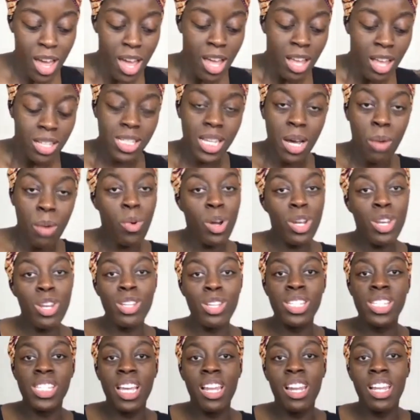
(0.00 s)
So I want you
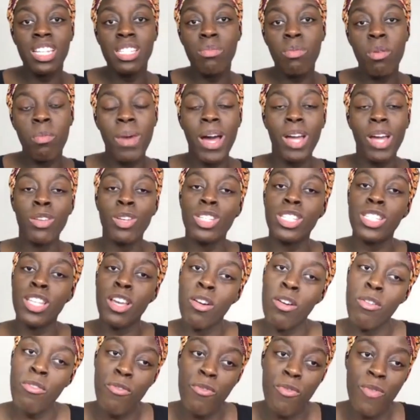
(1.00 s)
to tell us a bit about
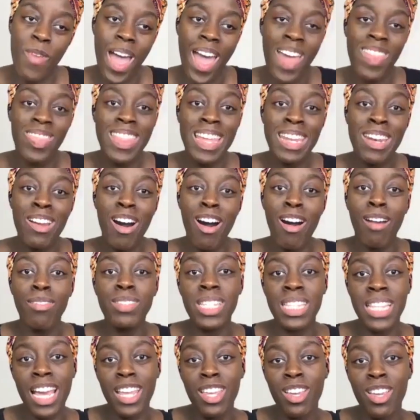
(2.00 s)
yourself. And then after
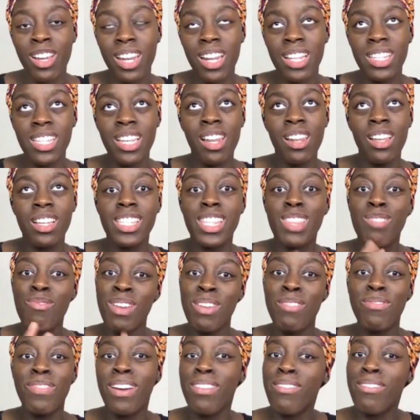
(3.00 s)
that, you're going to tell us
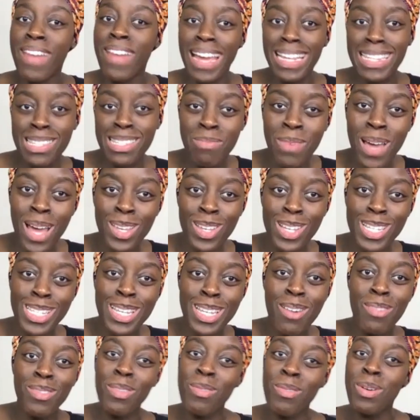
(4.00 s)
3 fun facts about
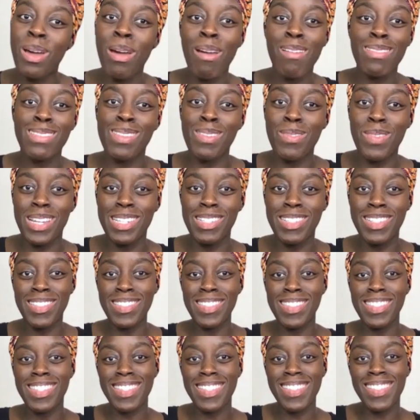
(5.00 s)
yourself that we'll go into the
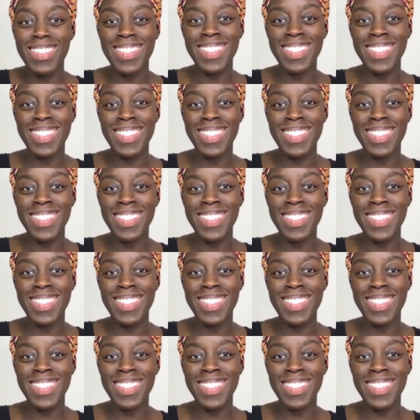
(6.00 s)
questions.